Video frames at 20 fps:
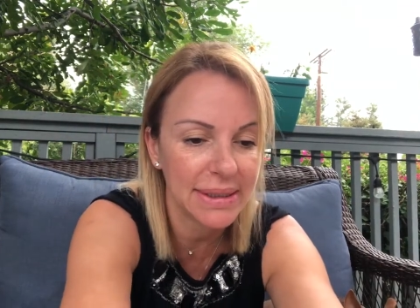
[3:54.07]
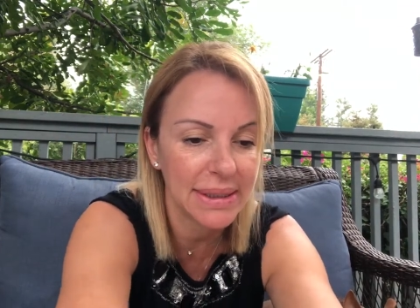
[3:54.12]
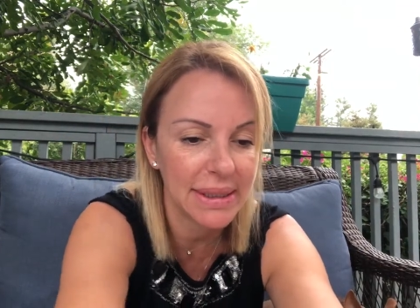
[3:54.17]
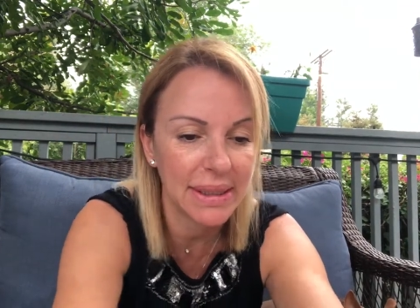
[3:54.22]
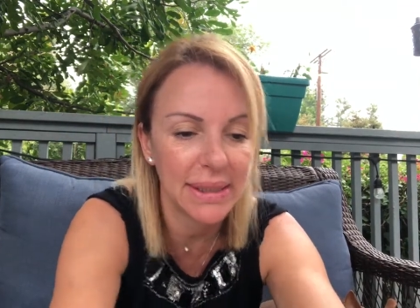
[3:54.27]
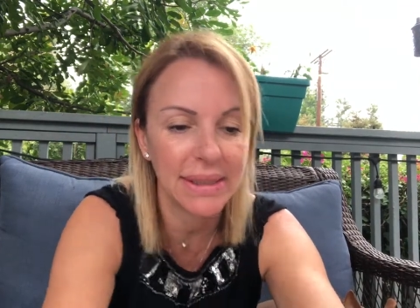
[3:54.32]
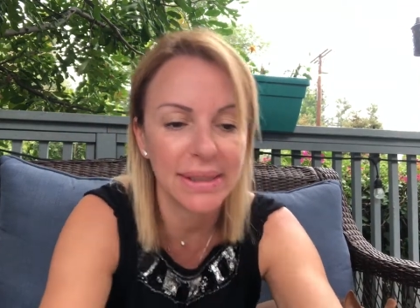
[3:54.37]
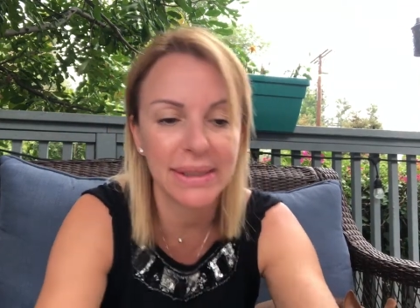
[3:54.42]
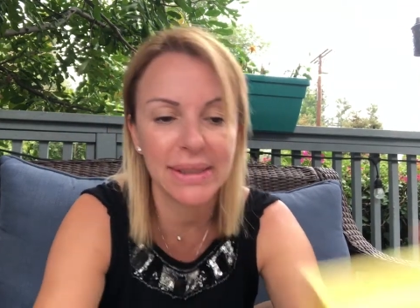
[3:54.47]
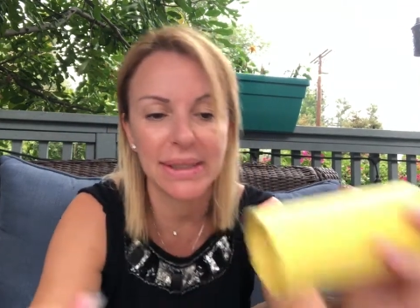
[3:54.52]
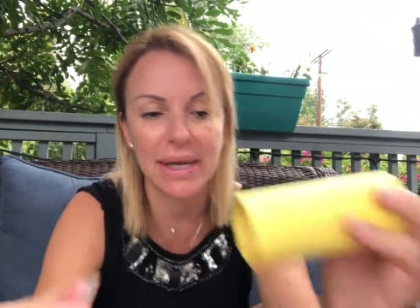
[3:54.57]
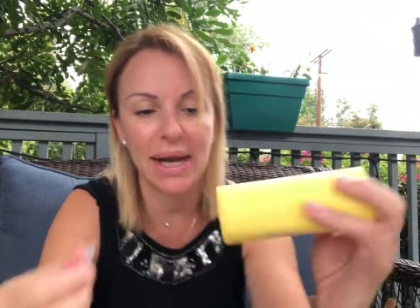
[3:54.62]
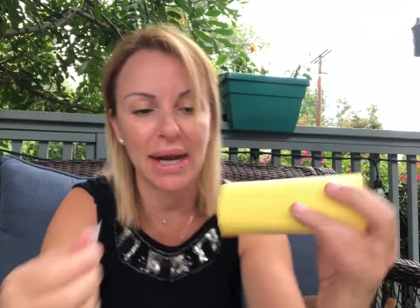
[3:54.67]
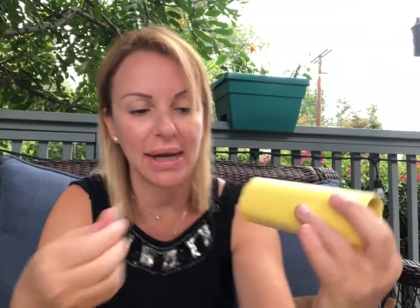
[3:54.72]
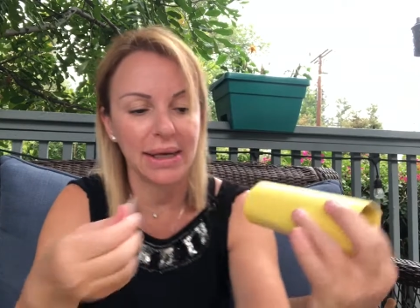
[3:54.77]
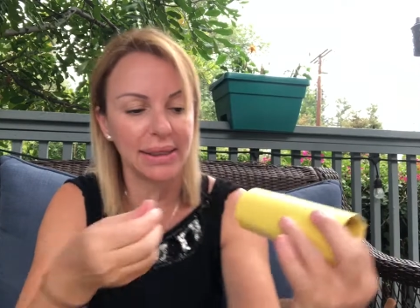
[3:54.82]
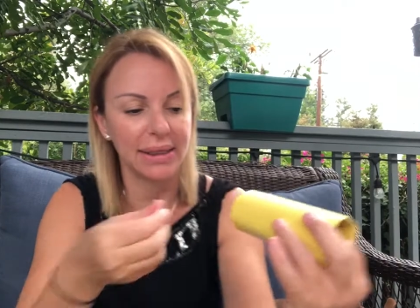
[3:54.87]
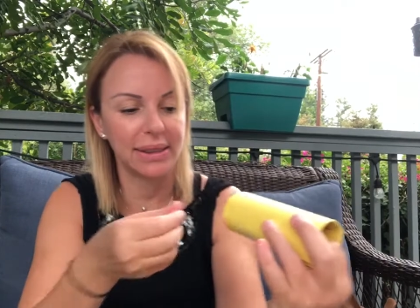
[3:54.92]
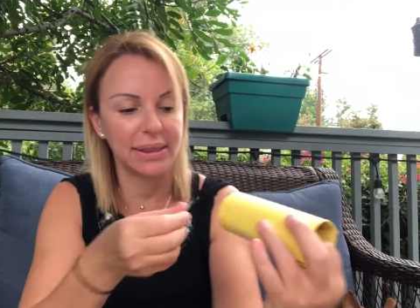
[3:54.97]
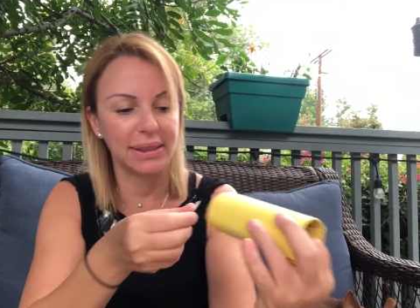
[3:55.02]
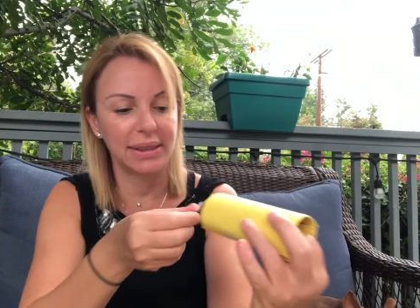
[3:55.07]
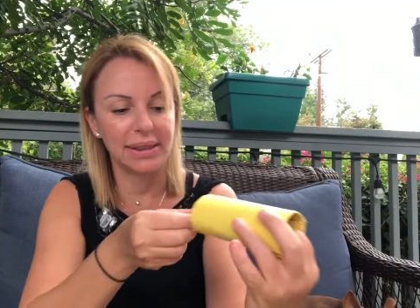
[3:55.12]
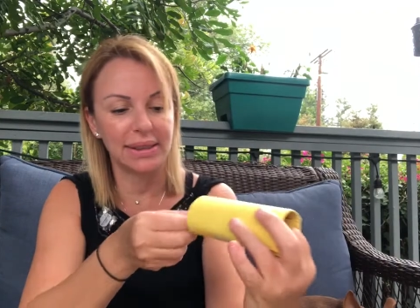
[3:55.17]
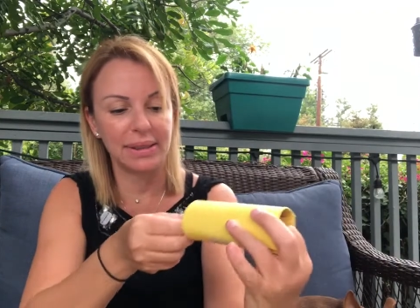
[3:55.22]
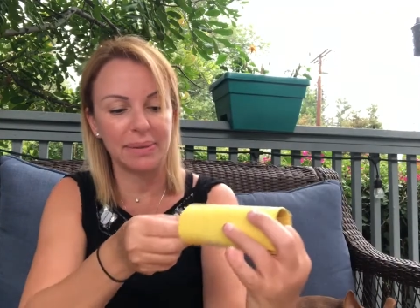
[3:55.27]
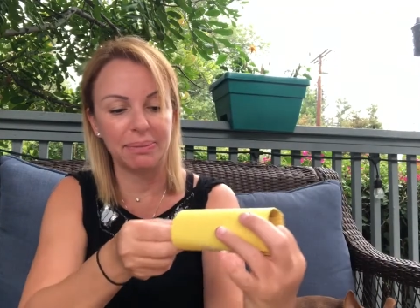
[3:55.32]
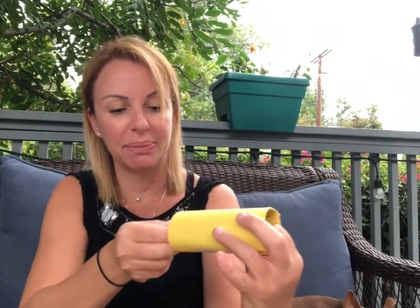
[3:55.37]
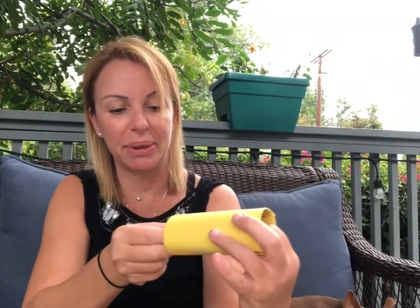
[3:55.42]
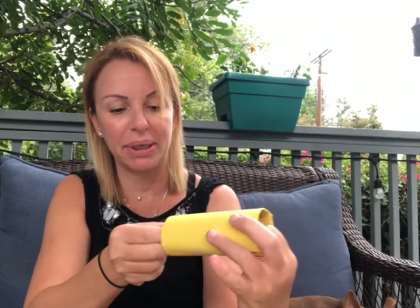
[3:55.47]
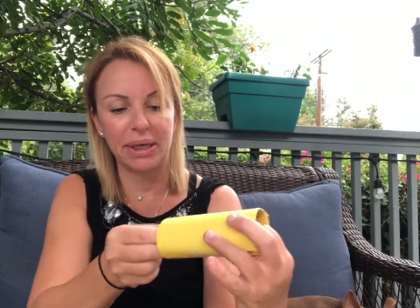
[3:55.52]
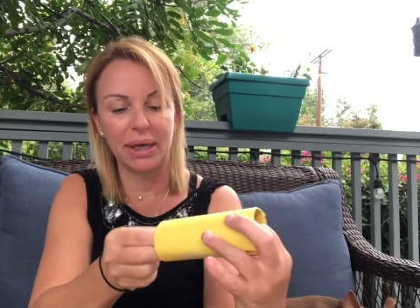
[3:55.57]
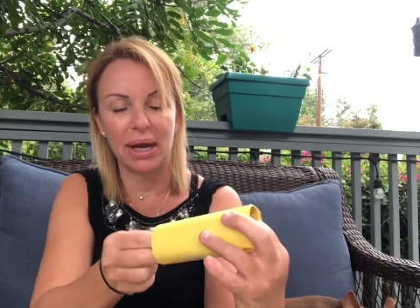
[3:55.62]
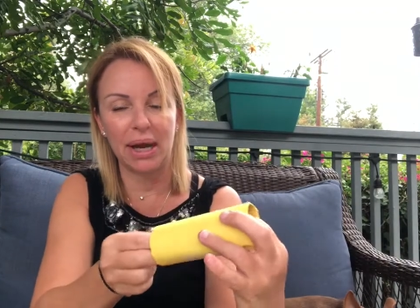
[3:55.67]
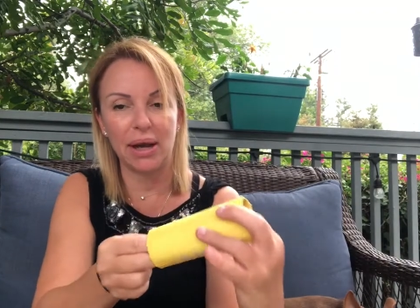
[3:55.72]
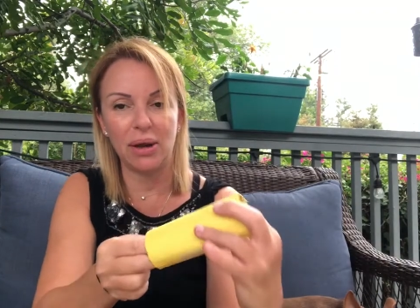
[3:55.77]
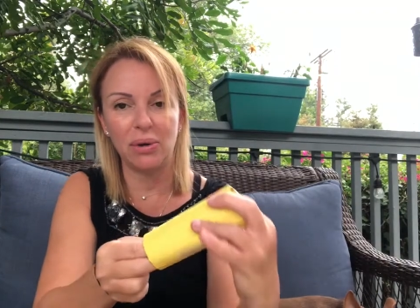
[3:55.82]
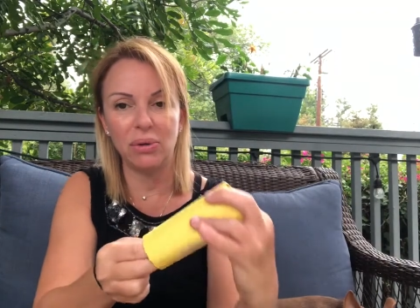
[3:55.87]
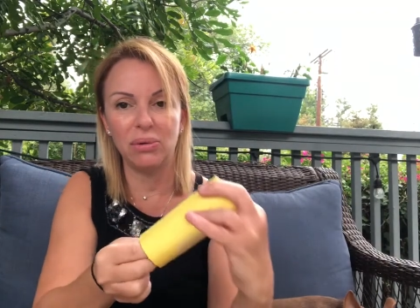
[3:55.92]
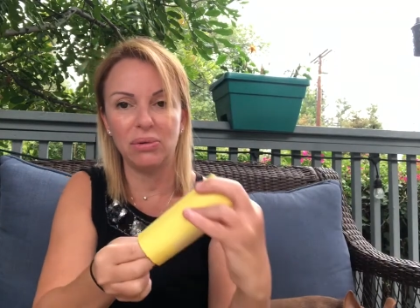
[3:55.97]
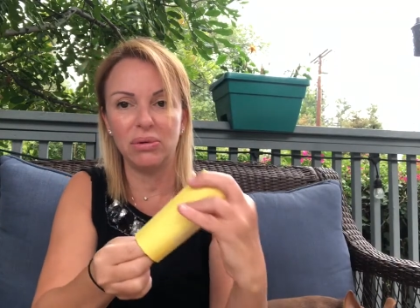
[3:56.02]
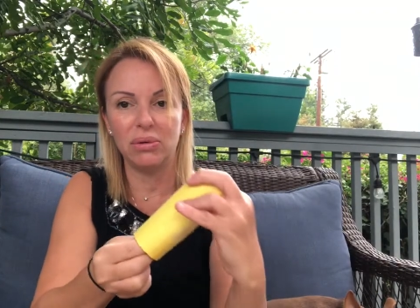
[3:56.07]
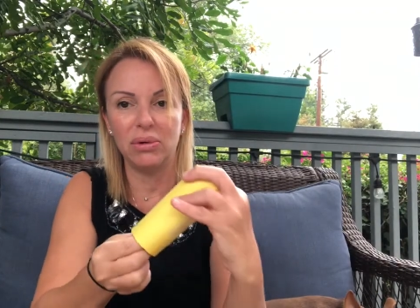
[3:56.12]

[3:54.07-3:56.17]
inside and doesn't pick out,